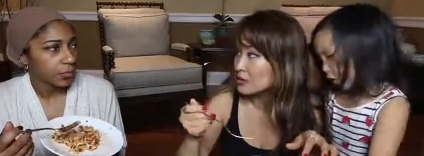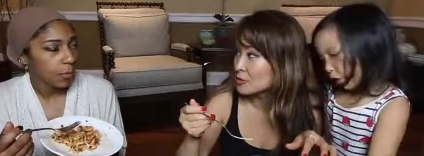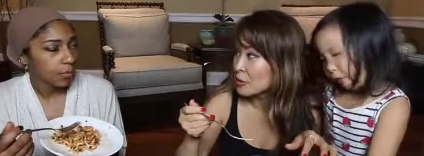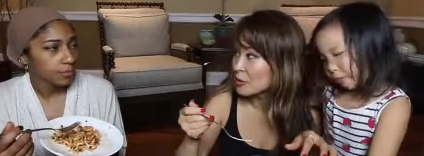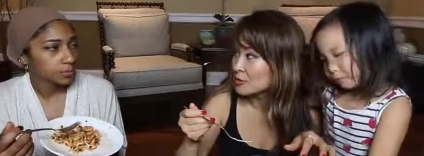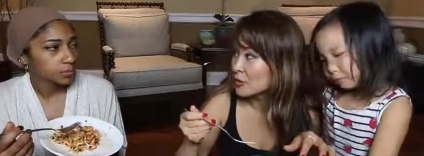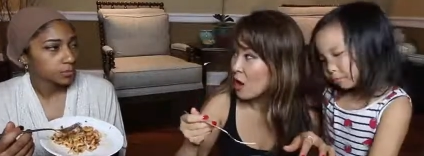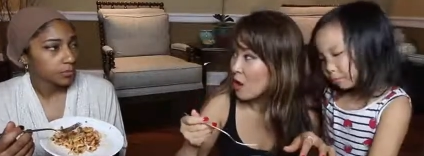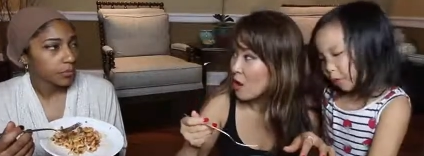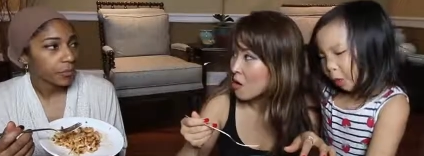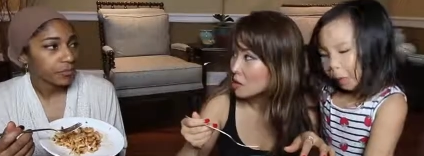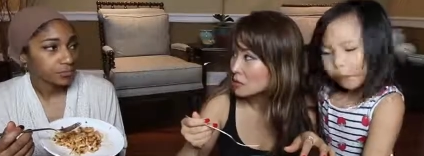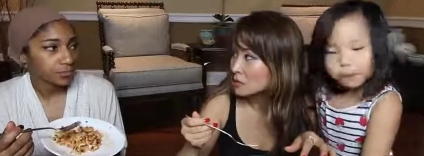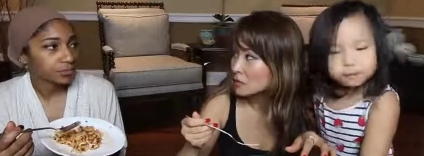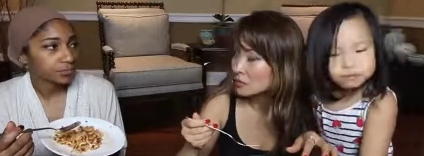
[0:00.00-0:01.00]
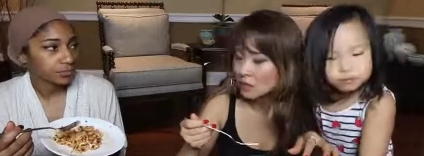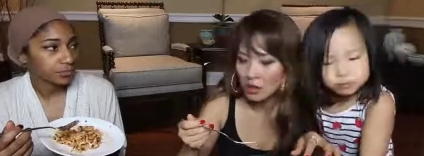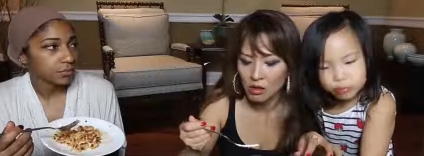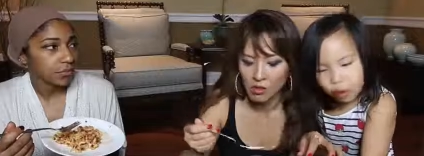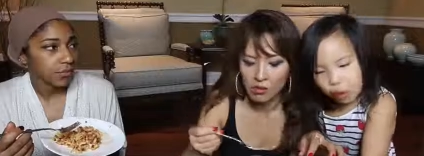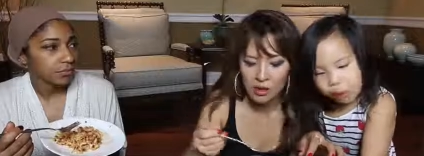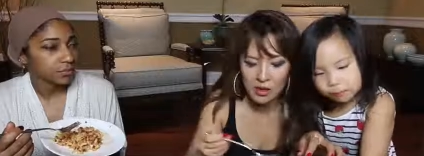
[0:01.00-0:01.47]
Speaker 1: this Wednesday. Mm-hmm.
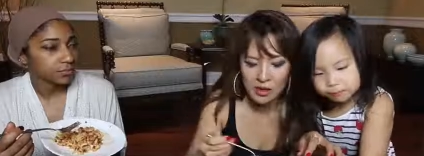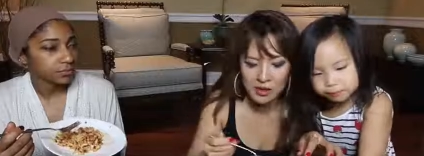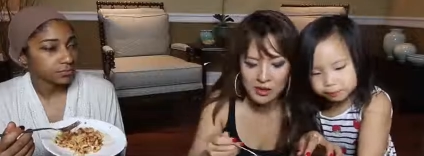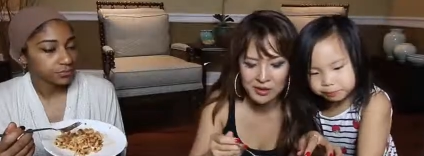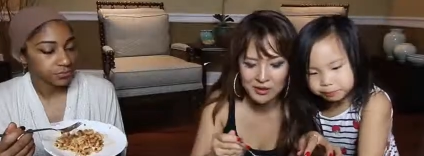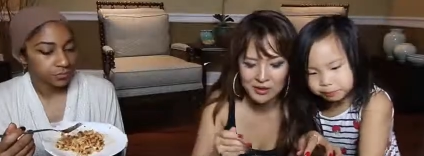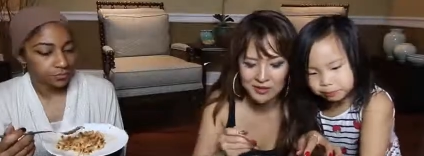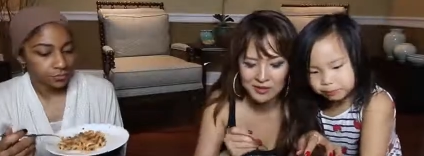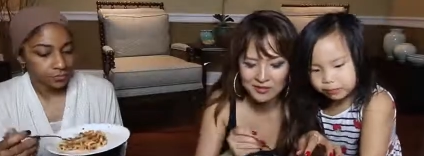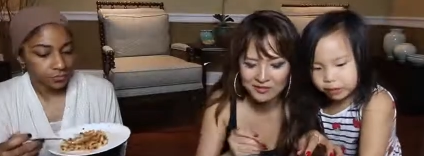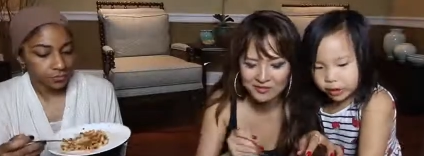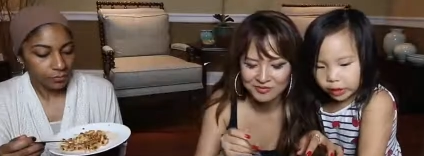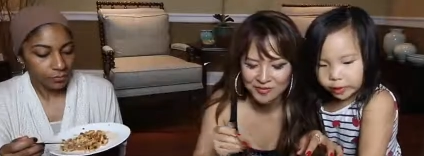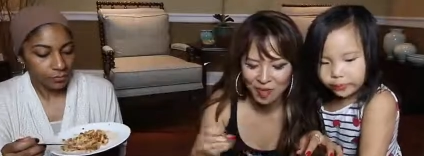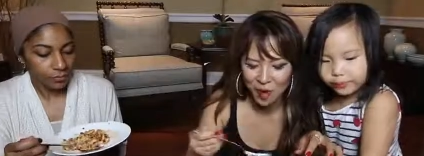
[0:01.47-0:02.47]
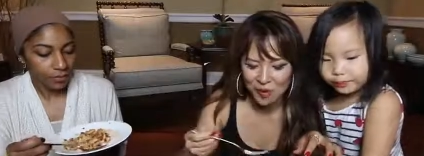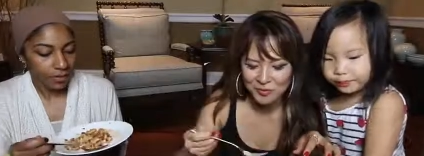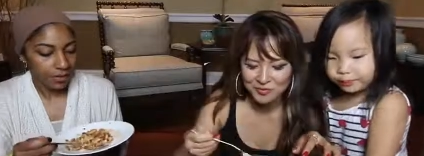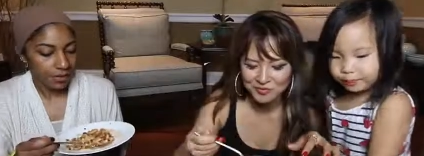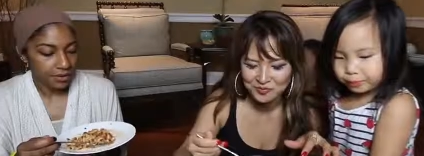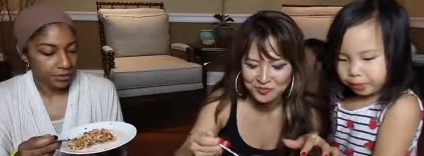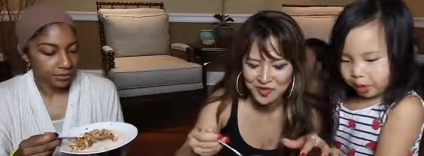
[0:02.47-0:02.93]
Oh wow!
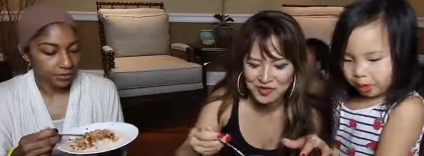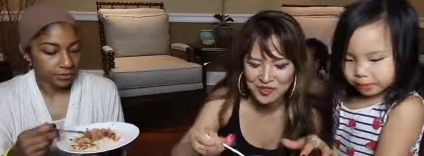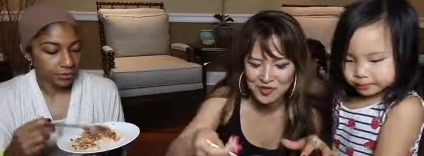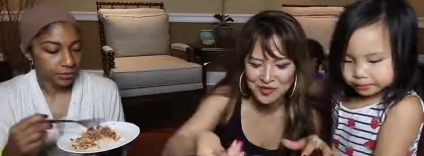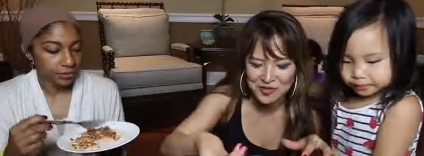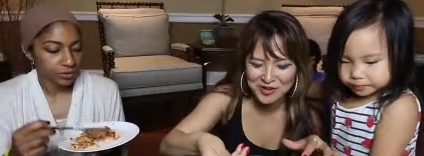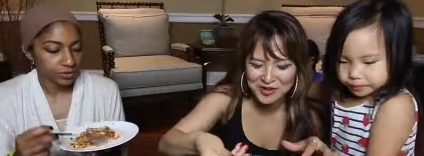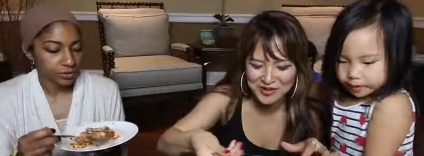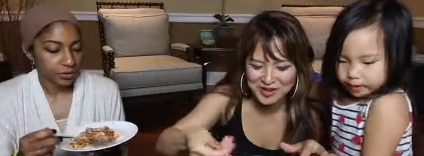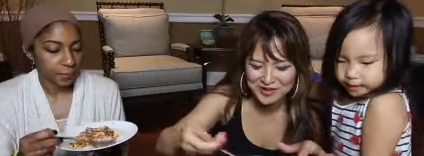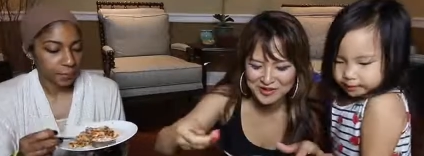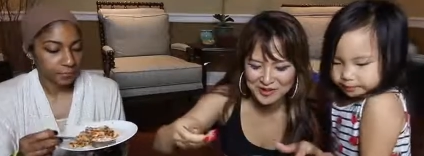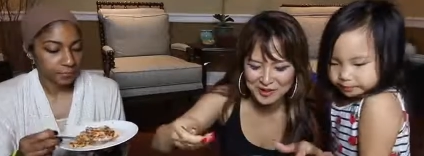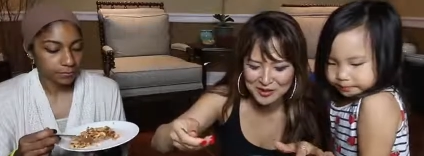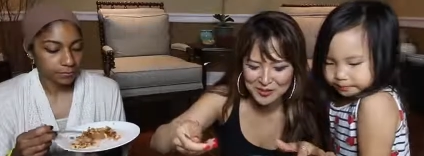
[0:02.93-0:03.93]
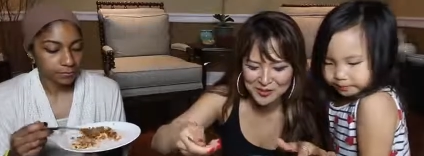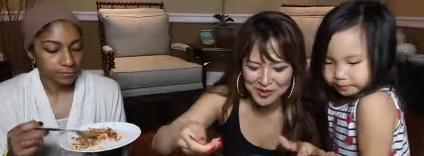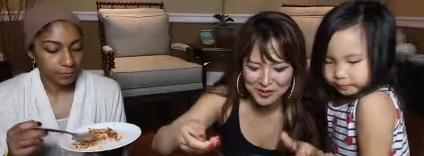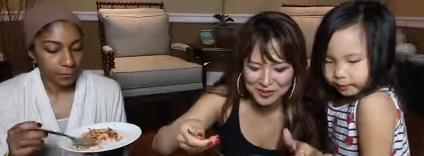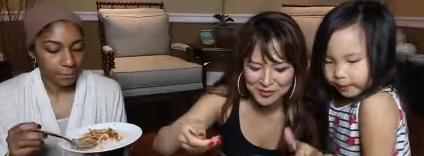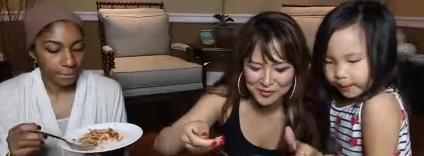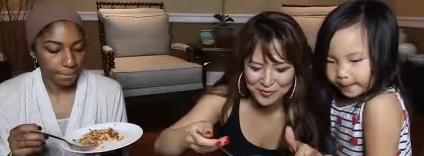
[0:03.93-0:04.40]
Is everyone gonna like celebrate
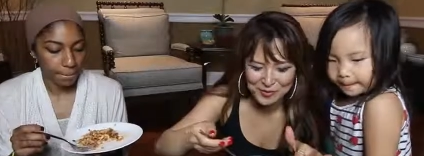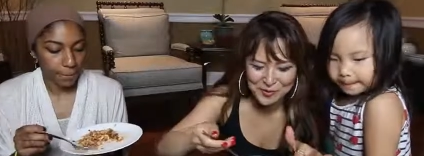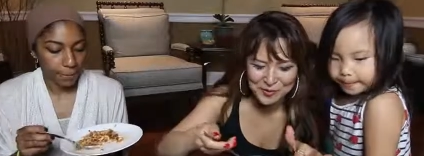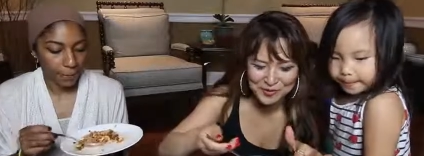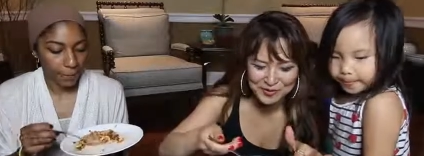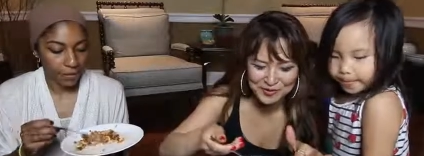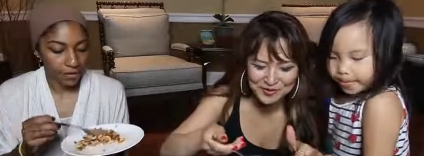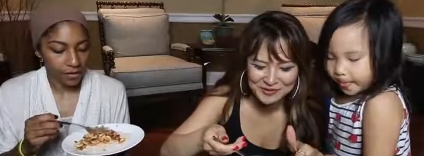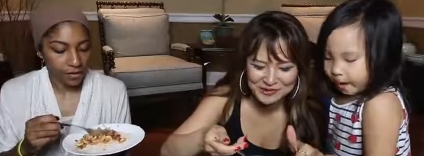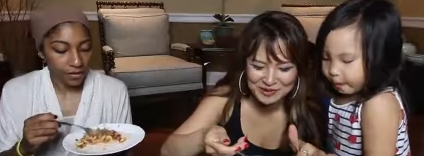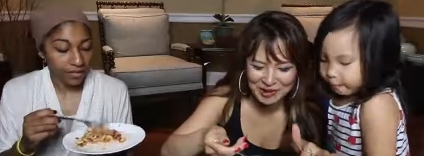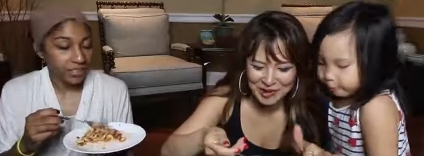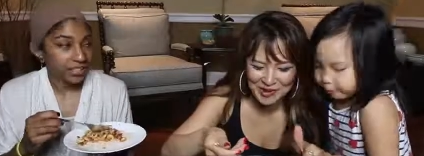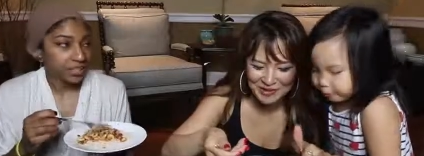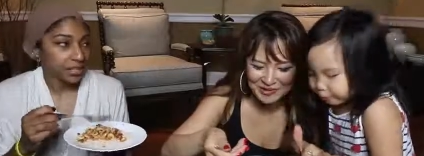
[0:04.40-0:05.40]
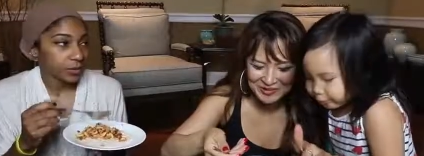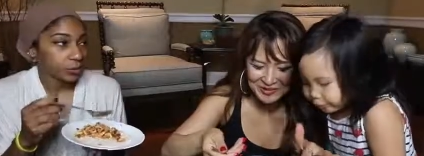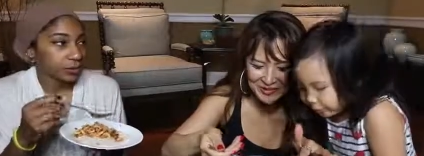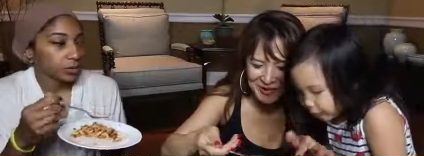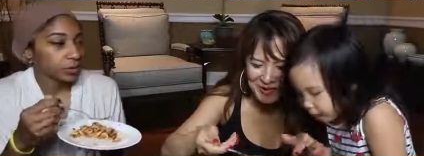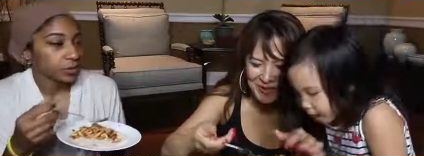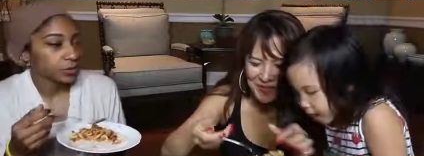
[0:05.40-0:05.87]
with food?
Speaker 2: Yeah. Well,
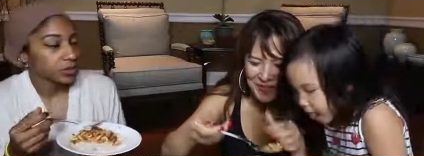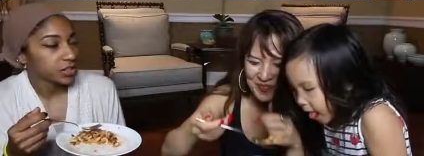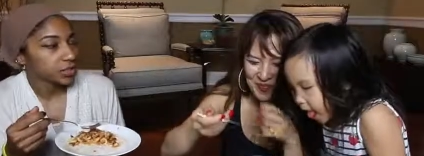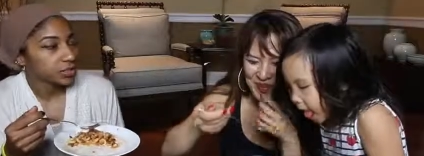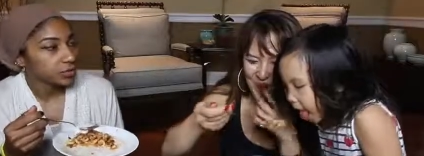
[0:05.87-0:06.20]
you know what they